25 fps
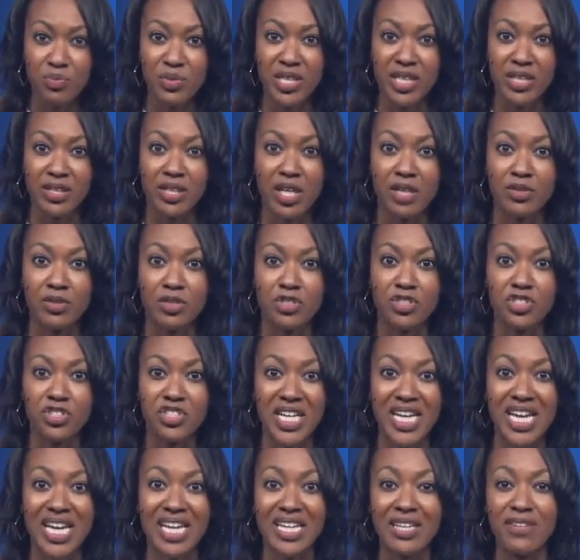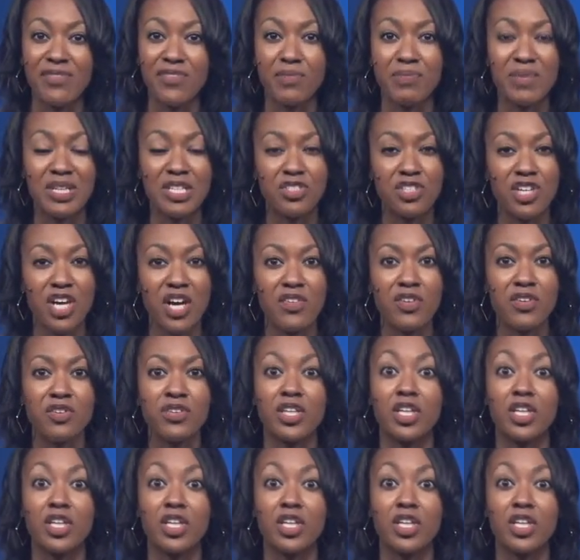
we can understand from each other,